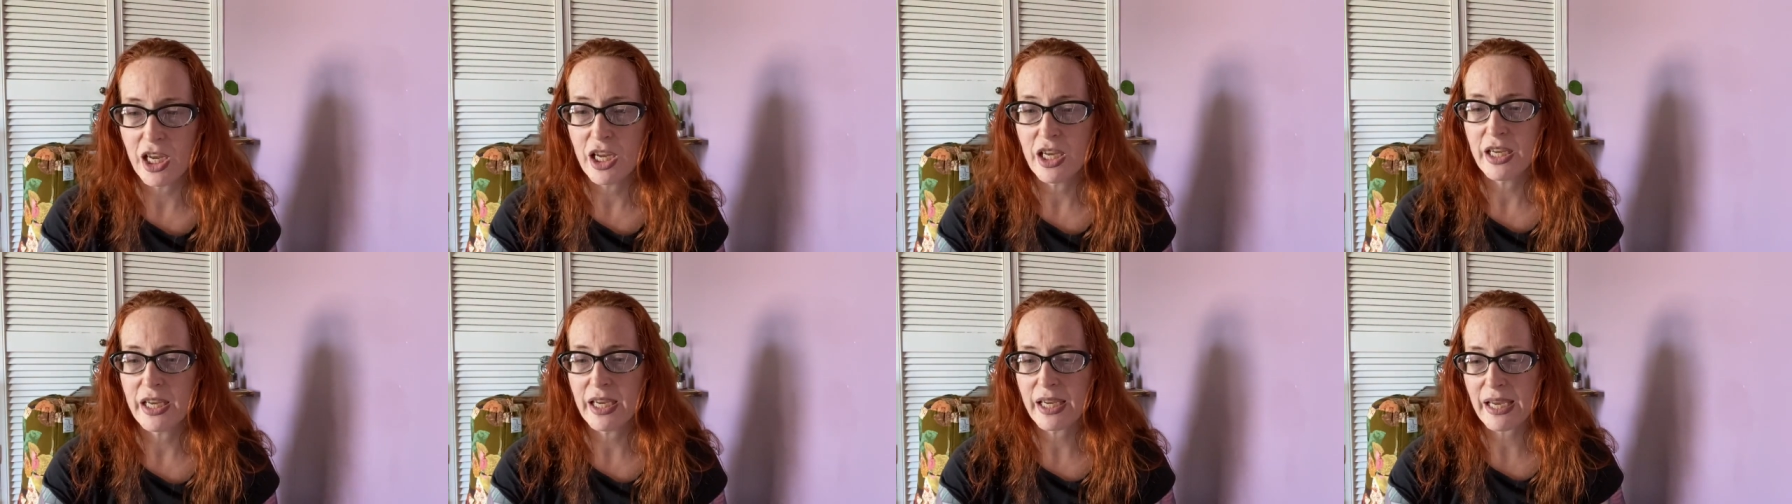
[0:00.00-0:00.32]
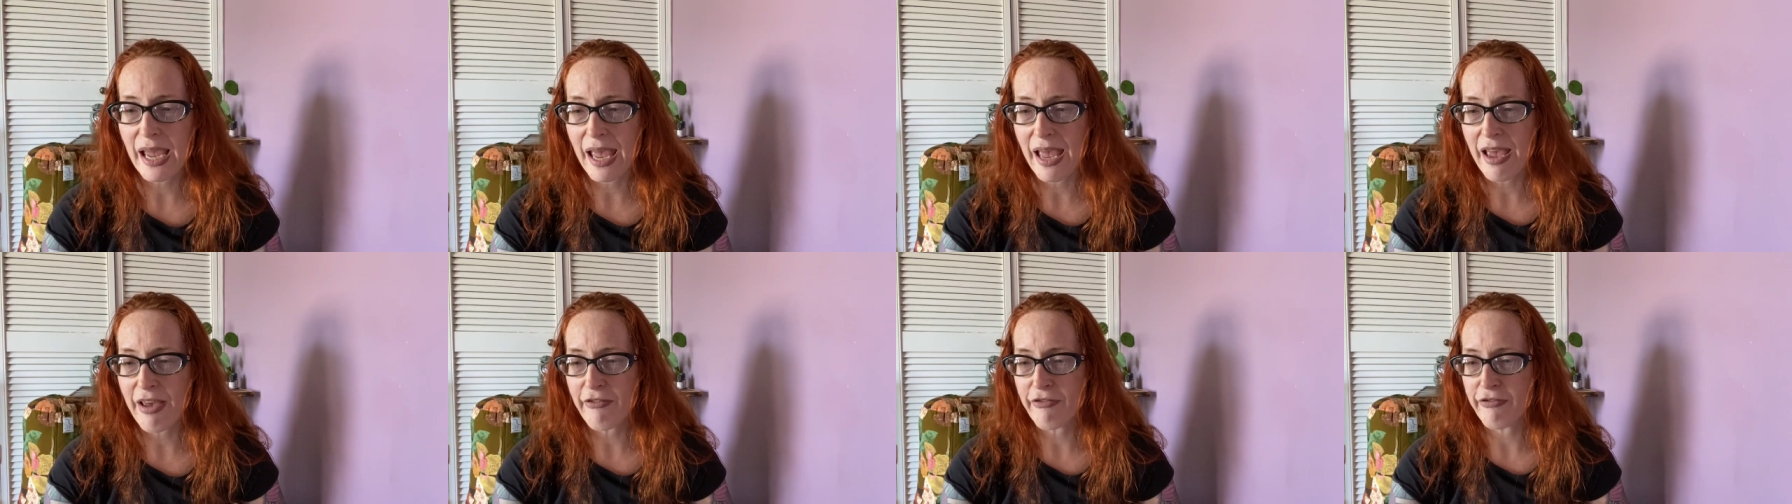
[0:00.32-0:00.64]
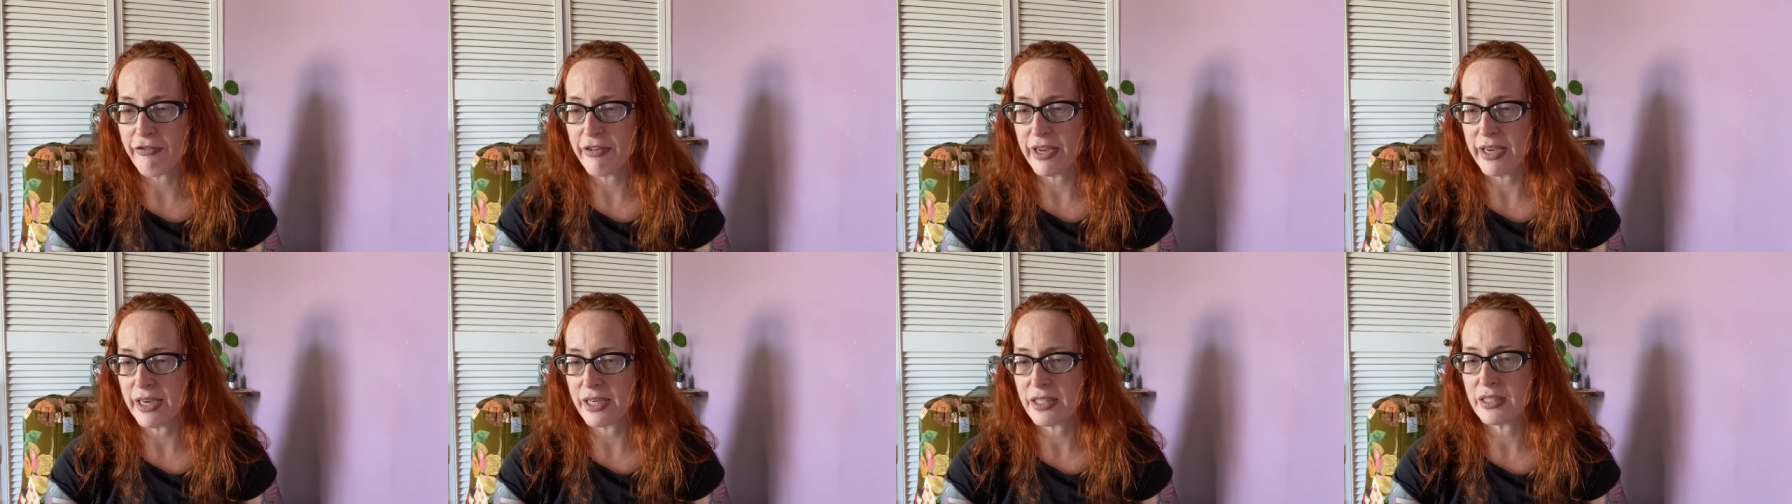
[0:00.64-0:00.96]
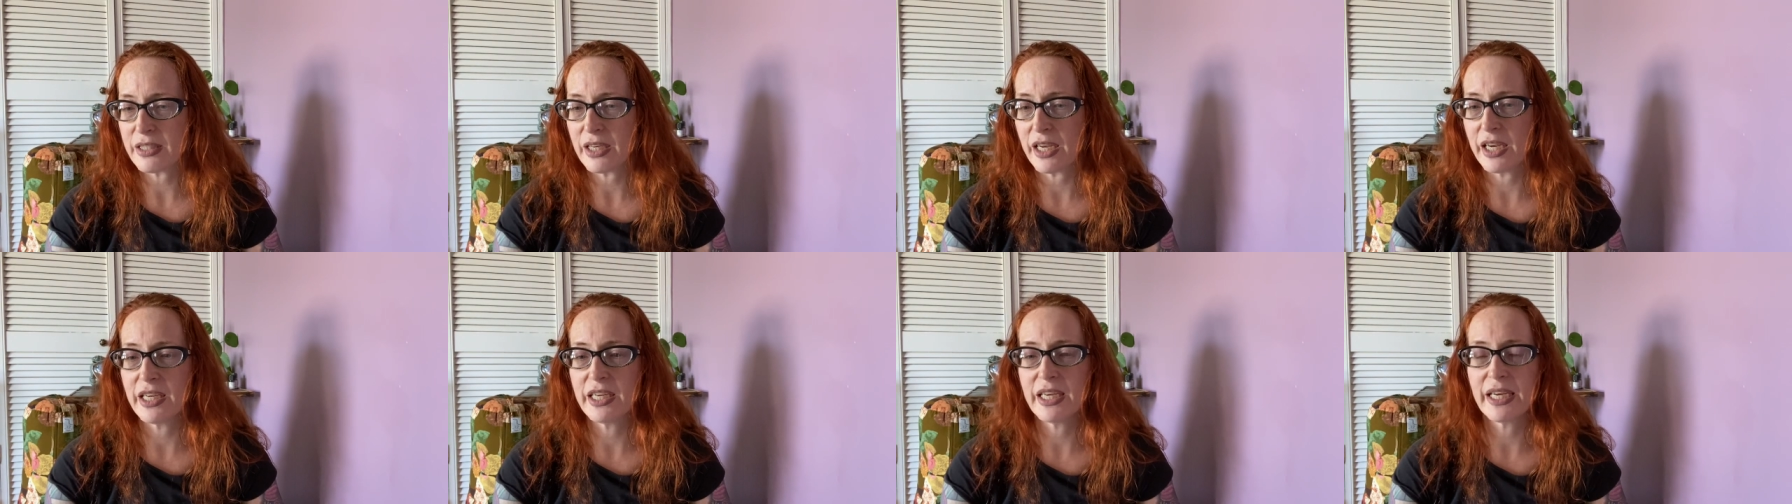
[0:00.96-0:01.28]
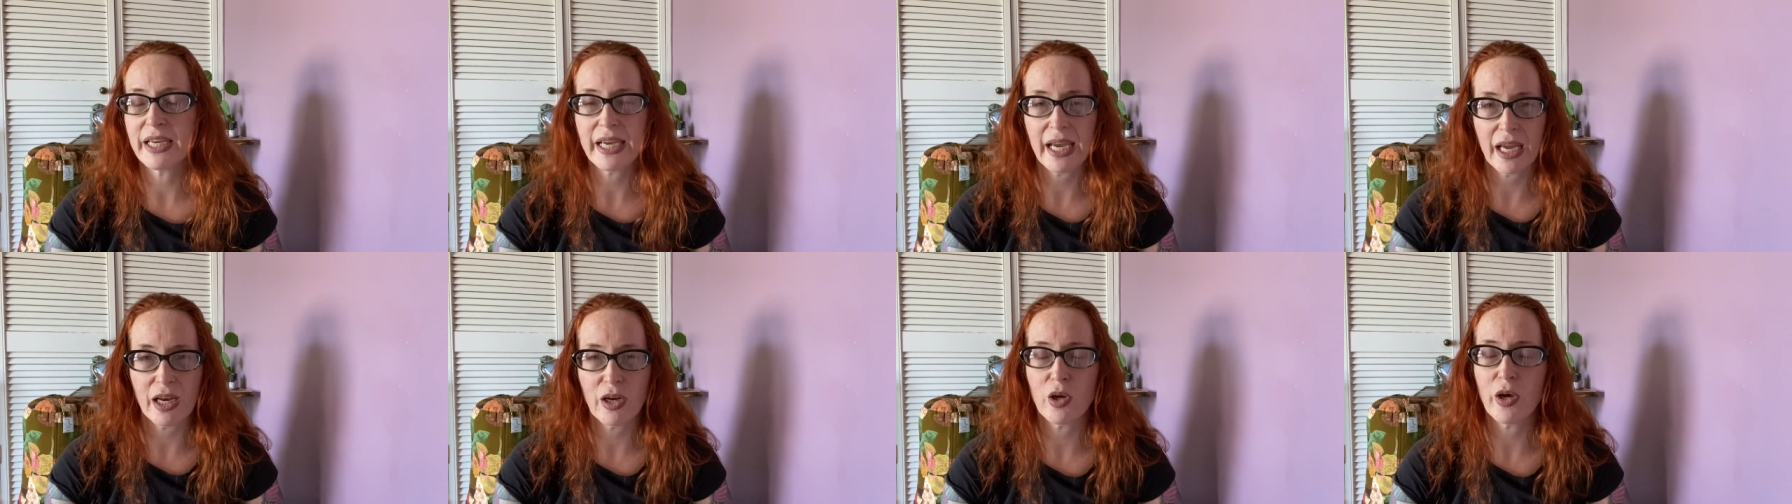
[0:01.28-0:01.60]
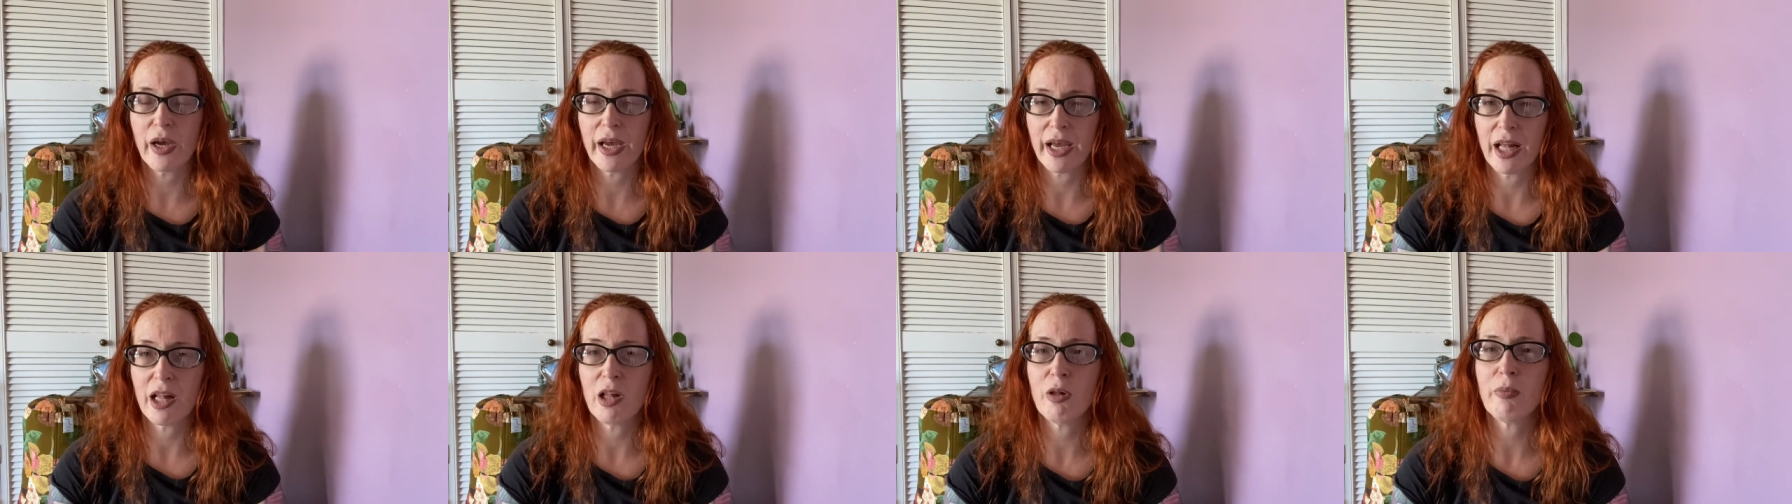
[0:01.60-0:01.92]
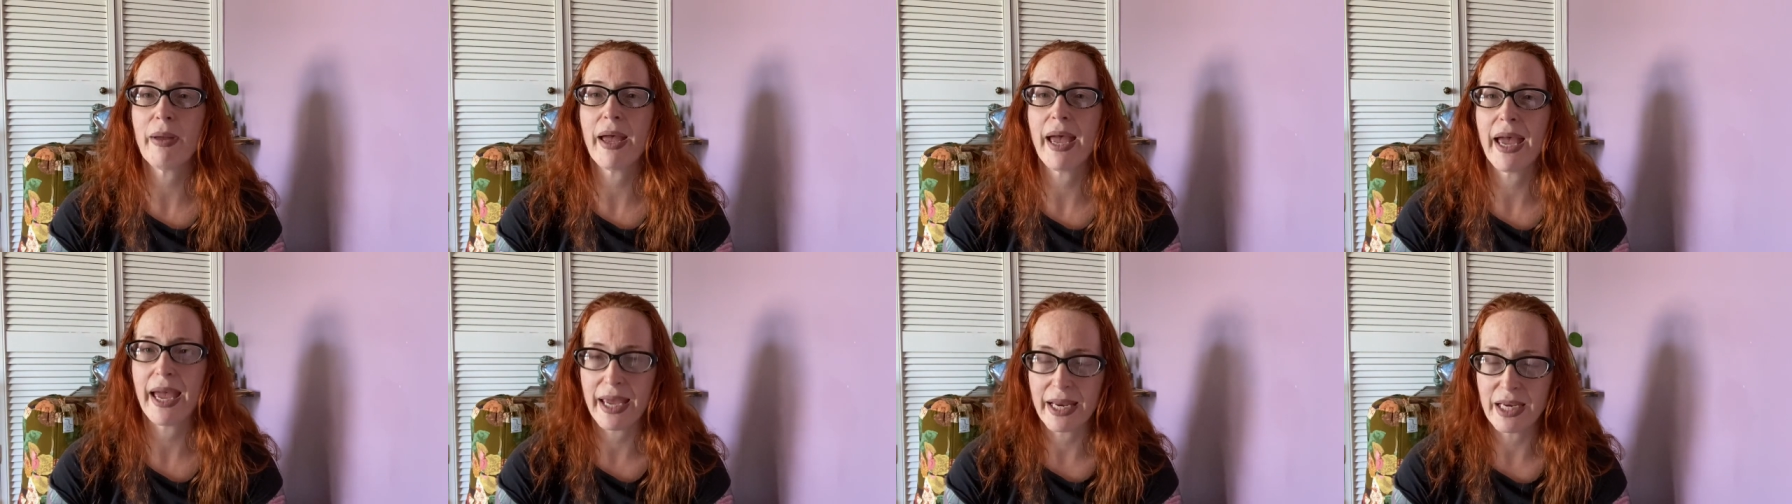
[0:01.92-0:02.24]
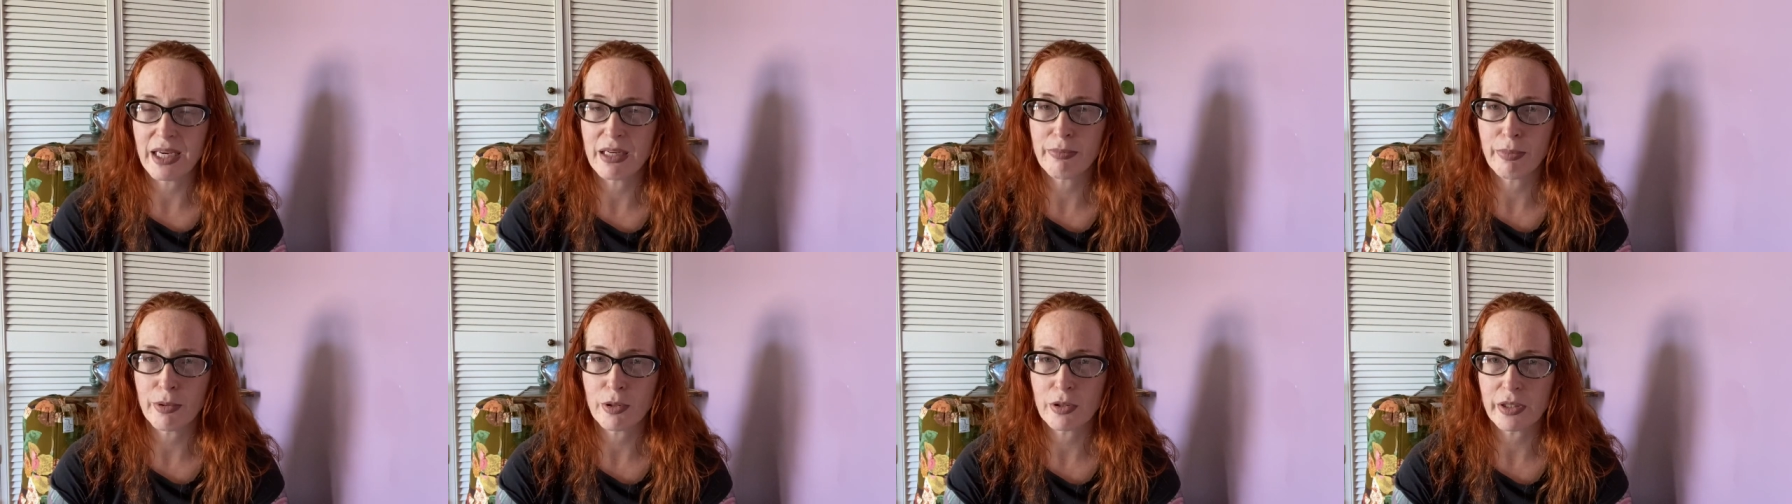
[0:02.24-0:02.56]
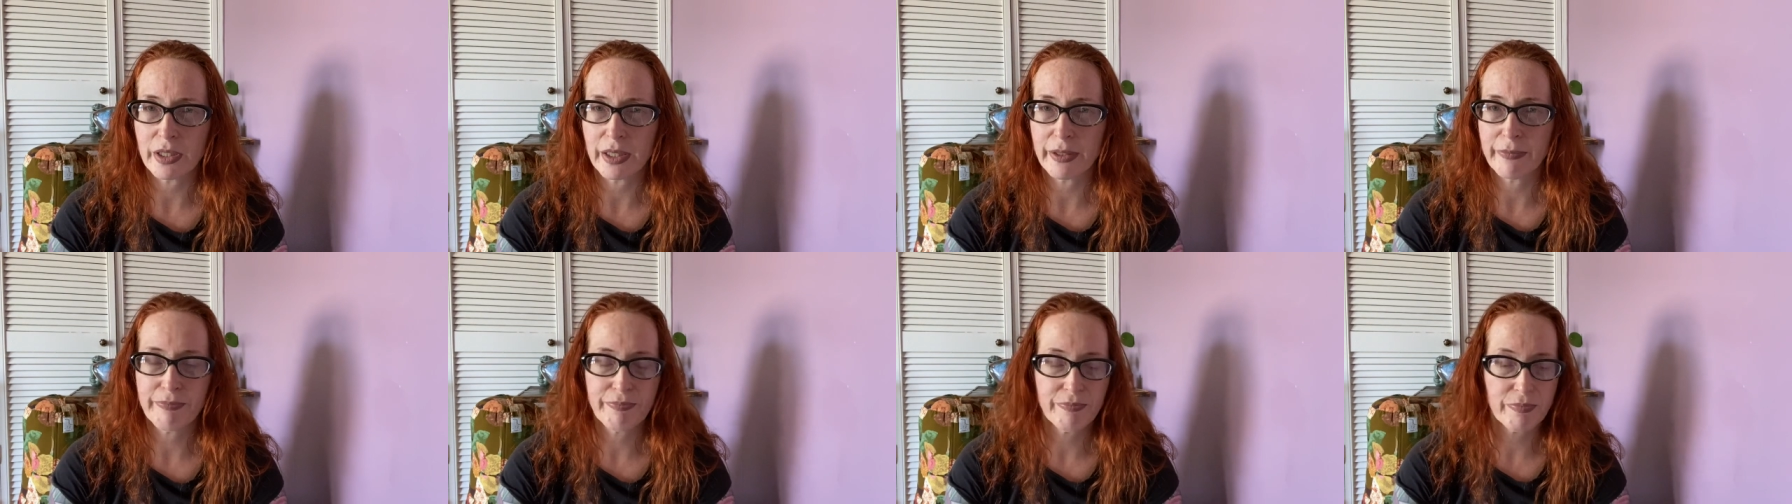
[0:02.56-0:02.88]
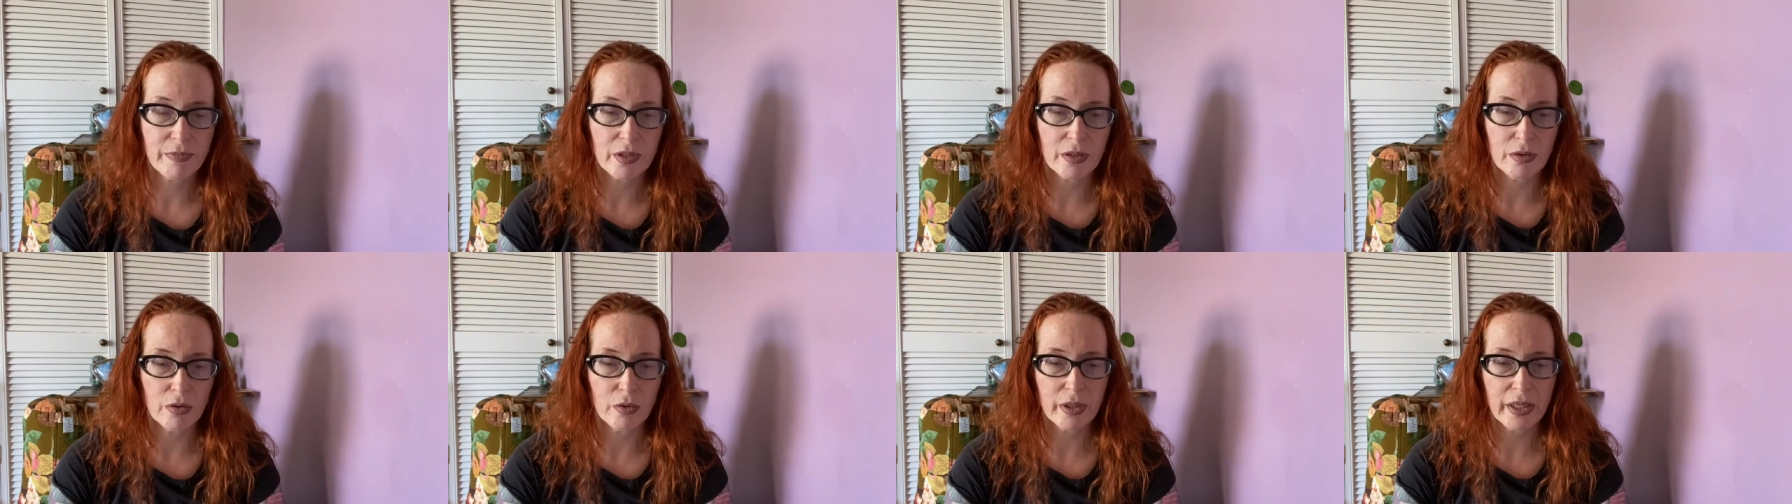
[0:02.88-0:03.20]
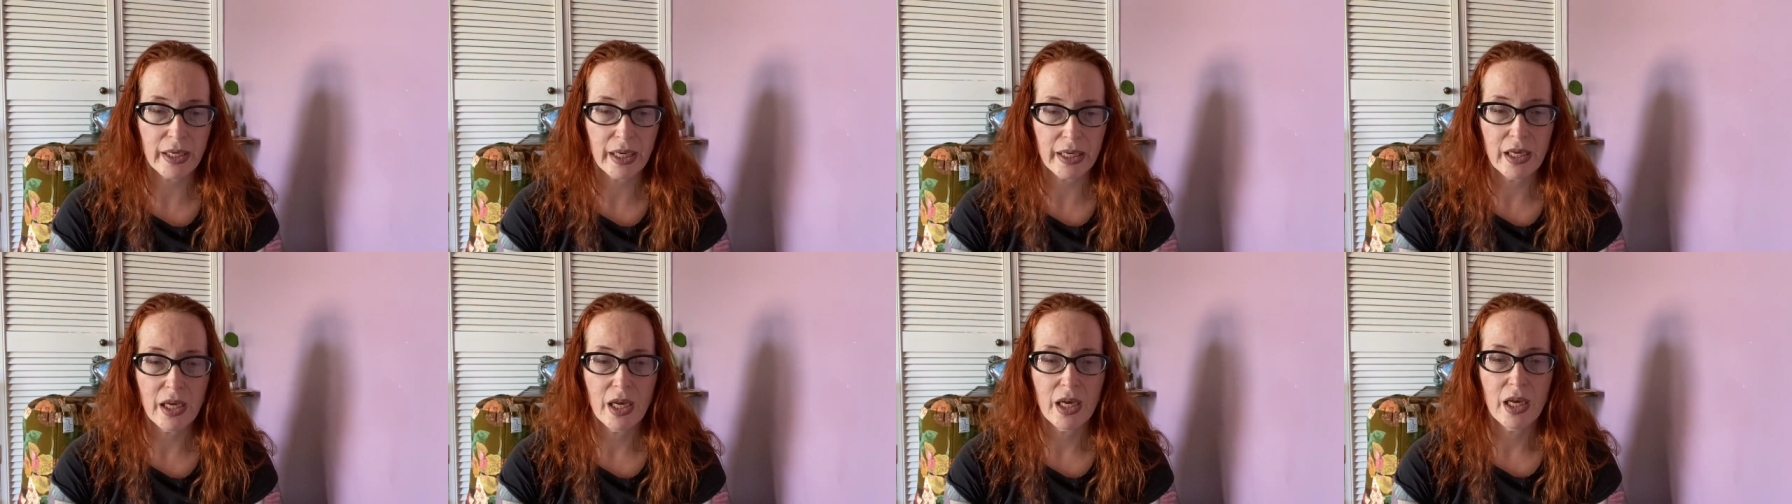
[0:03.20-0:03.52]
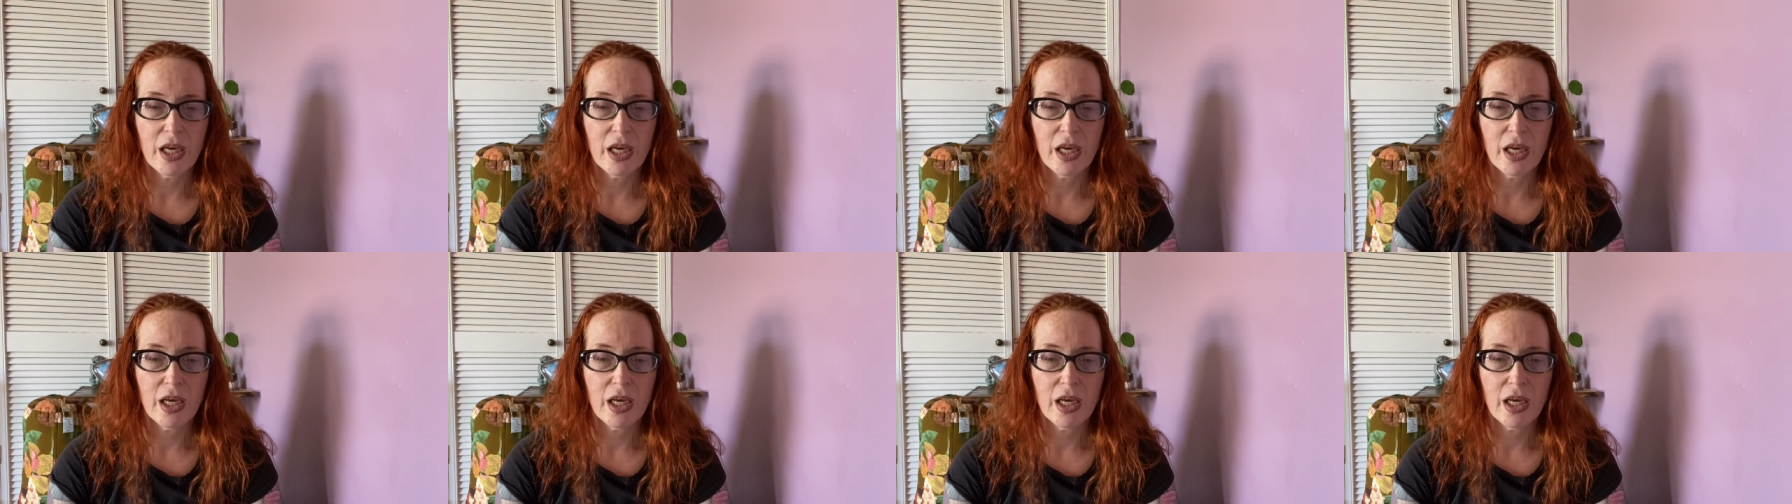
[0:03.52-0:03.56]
You can't fix and you cannot help anybody. Okay.